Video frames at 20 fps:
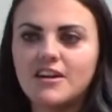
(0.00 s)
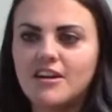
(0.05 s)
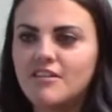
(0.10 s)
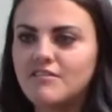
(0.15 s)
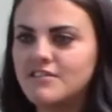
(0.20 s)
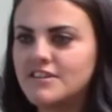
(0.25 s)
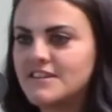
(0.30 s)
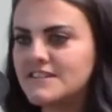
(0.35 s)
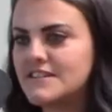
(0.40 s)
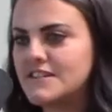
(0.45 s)

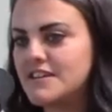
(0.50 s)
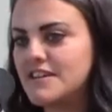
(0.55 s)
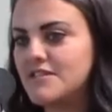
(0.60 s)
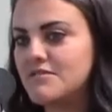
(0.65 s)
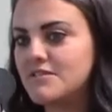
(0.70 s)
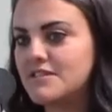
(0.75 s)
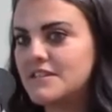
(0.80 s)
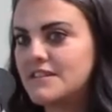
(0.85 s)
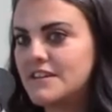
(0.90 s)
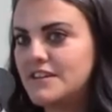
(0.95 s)
obviously, he
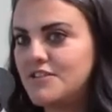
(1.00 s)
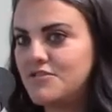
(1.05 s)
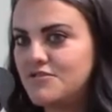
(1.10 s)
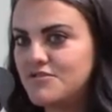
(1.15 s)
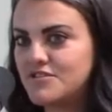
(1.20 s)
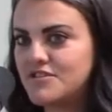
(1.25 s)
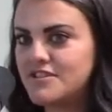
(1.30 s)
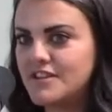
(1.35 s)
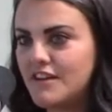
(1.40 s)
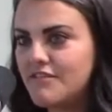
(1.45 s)
was like, you
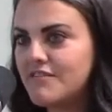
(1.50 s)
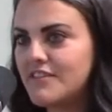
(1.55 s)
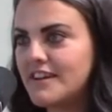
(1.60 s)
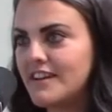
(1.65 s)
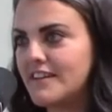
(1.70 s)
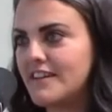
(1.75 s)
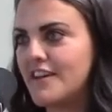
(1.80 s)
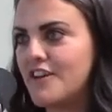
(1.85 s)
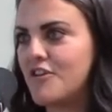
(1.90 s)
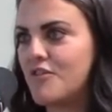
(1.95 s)
should
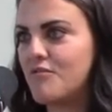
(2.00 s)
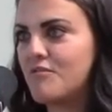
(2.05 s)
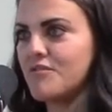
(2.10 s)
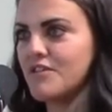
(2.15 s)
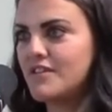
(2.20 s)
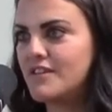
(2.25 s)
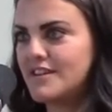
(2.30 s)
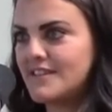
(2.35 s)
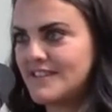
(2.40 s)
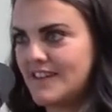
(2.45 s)
definitely go
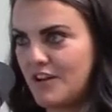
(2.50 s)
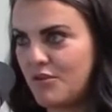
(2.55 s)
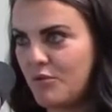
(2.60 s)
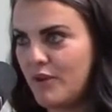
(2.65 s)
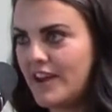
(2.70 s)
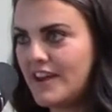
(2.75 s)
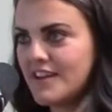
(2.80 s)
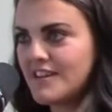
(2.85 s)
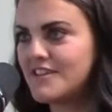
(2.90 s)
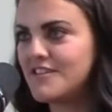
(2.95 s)
for yeah, this. I like
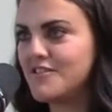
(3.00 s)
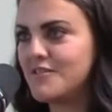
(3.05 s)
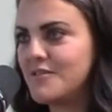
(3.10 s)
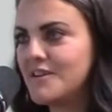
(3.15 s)
we can quit. do